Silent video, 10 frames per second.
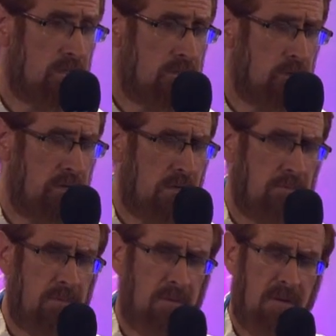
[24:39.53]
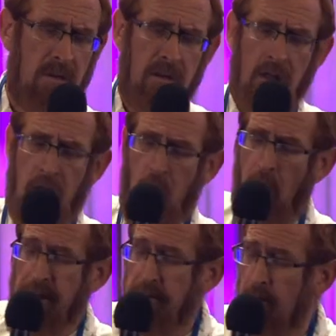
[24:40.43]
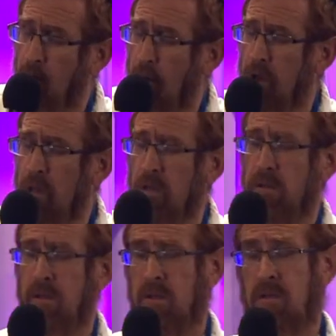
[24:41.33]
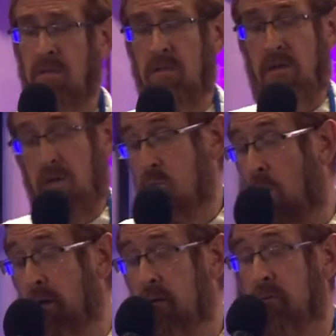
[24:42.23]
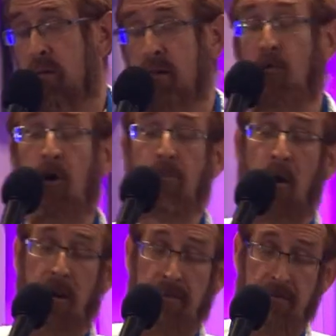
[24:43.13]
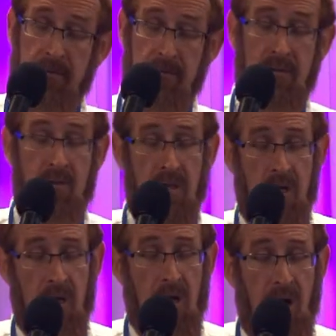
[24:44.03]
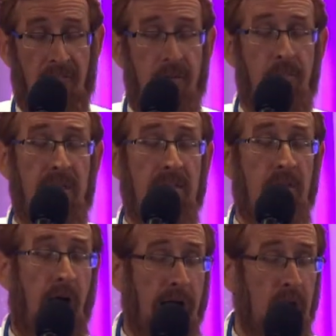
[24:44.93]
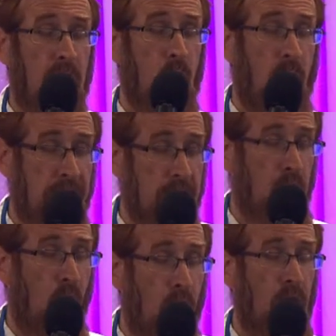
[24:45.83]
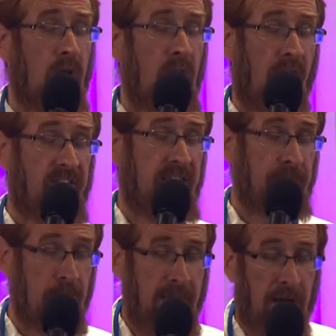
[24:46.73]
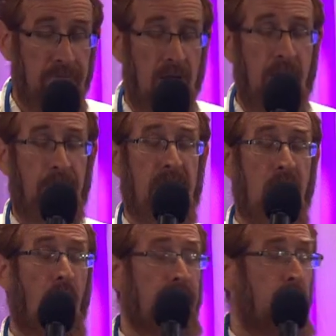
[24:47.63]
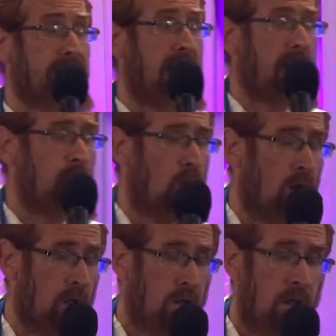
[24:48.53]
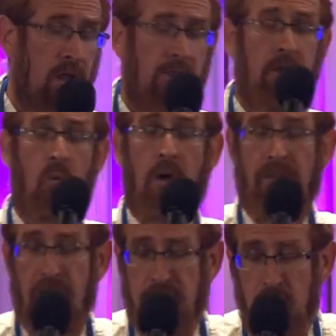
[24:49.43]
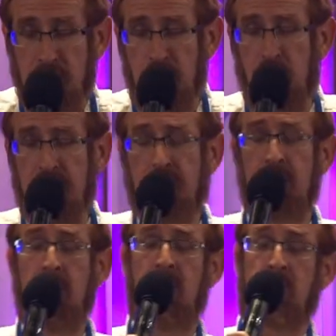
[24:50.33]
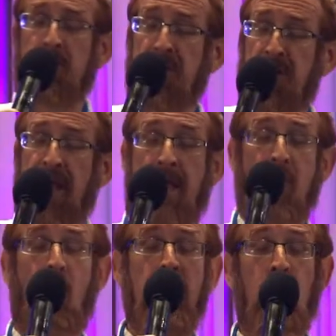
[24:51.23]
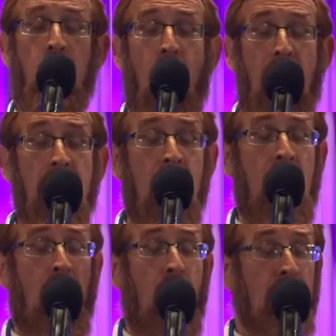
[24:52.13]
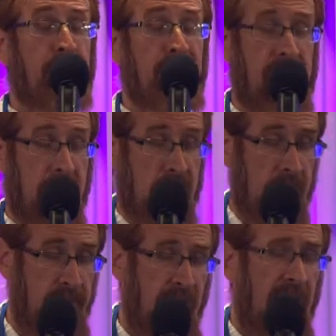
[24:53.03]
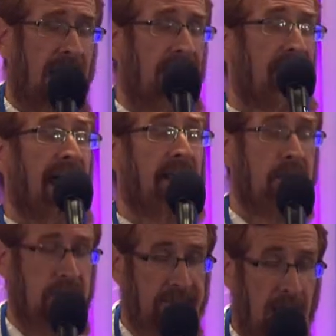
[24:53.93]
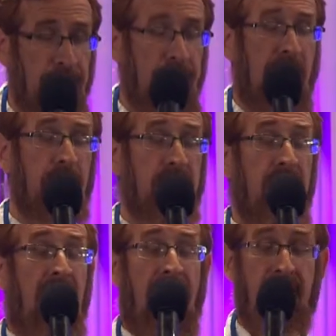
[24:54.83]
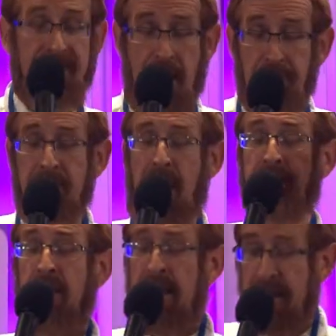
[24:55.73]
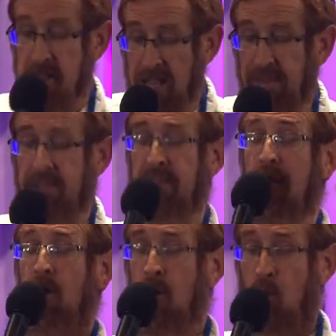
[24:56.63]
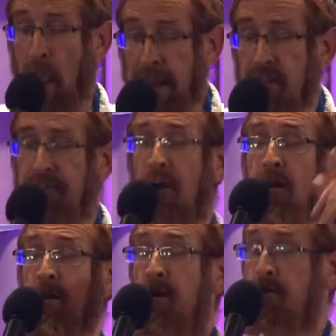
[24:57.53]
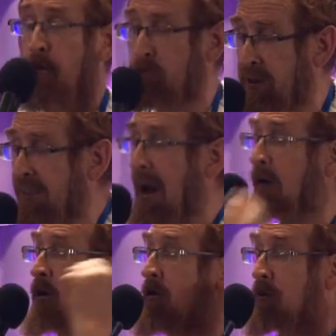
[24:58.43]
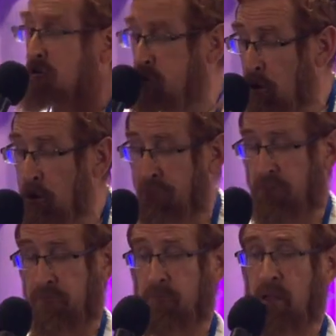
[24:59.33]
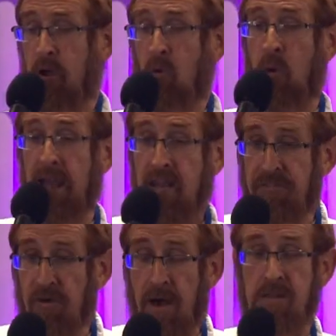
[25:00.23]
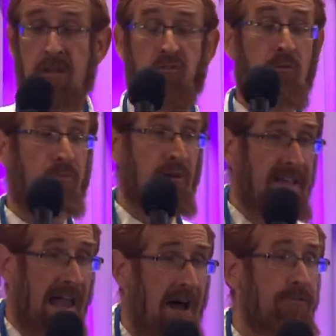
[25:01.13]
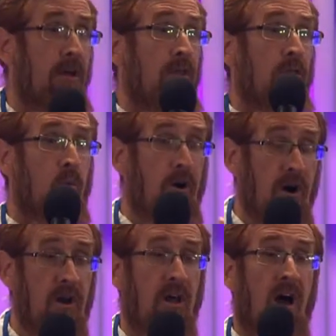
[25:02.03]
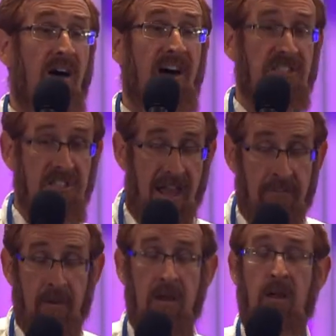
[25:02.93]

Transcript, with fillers: Judaism. The Western Wall it's one small part of the entire west wall of the Temple Mount, but it's only a retaining wall. The, the Jew, Jewish tradition has only one holy place, and that is the Temple Mount. And the Temple Mount is standing there waiting for us to bring out the truth, waiting for us to bring out the word of Hashem,